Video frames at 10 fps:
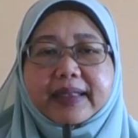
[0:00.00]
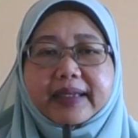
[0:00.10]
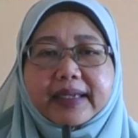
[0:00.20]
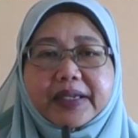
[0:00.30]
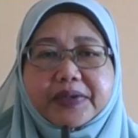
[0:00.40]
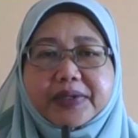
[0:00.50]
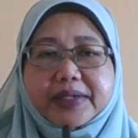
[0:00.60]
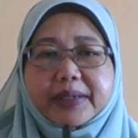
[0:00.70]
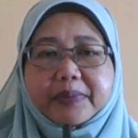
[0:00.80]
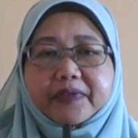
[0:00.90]
They
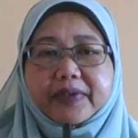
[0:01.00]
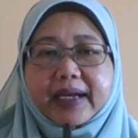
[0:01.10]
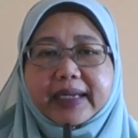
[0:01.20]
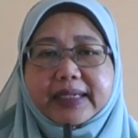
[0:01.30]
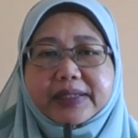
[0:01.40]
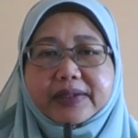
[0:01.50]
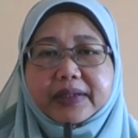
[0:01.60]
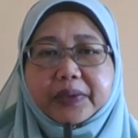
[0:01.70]
accused him of lying to the